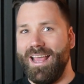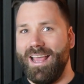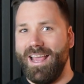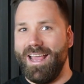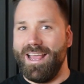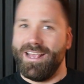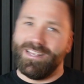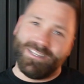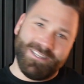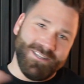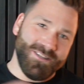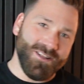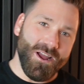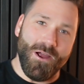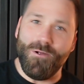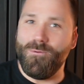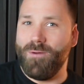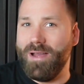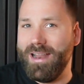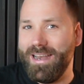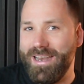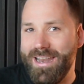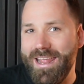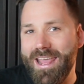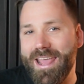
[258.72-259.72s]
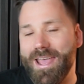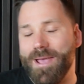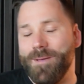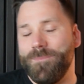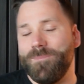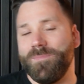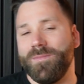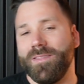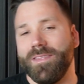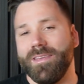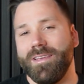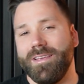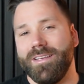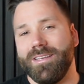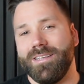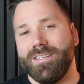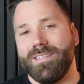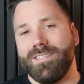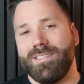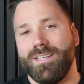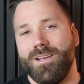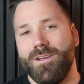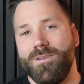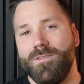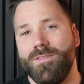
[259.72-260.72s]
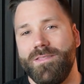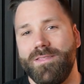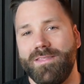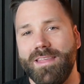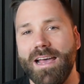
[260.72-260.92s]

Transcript: It's nowhere near. So